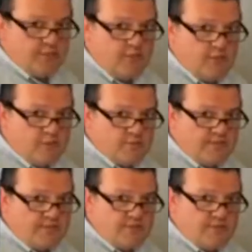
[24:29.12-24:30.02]
code. So
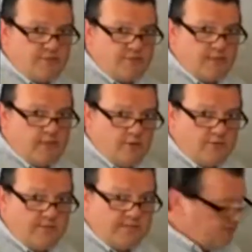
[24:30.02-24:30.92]
that's a unique code to
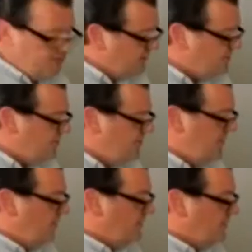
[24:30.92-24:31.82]
this session.
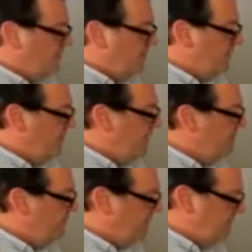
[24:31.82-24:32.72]
So I'm going to go ahead
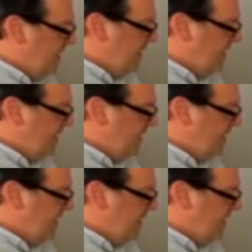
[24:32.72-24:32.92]
and put that